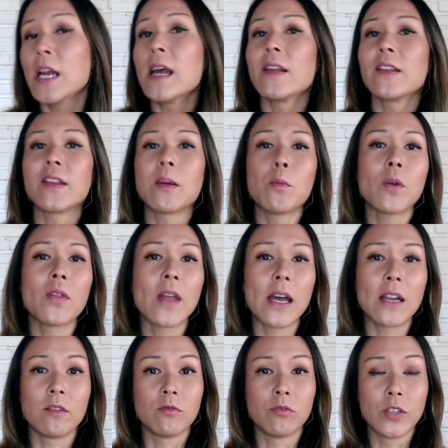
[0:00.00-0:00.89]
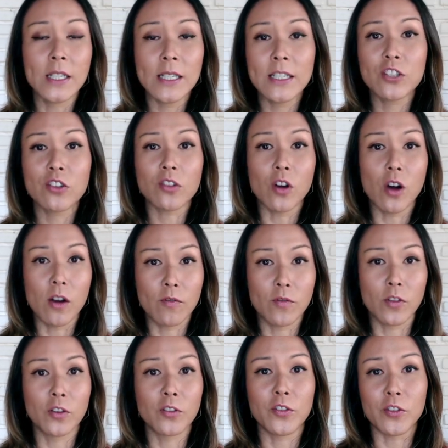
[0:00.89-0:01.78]
someone that really just
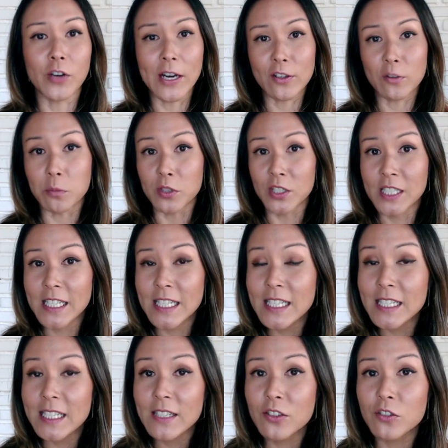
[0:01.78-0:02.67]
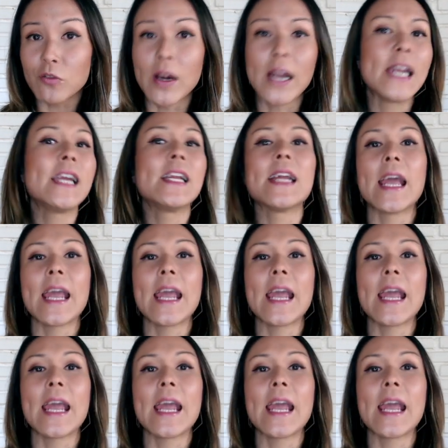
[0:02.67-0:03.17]
offers their expertise, right?